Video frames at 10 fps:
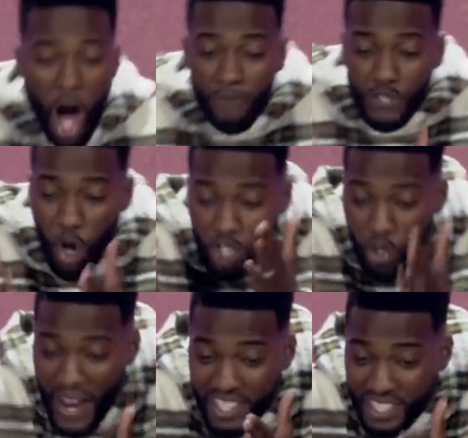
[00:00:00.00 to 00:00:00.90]
of your
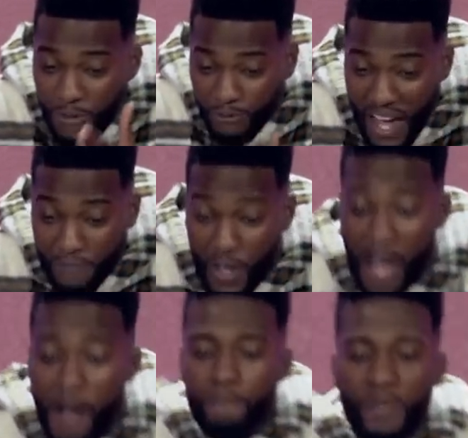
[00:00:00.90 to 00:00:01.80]
crazy faith
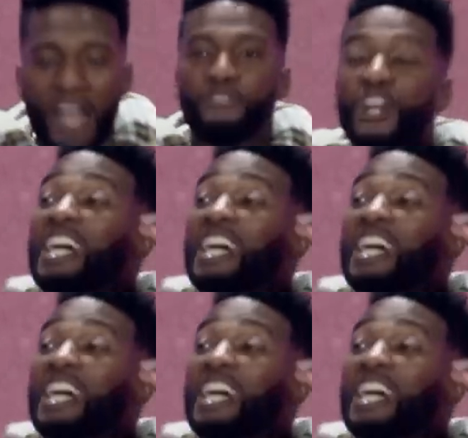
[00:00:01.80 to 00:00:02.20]
the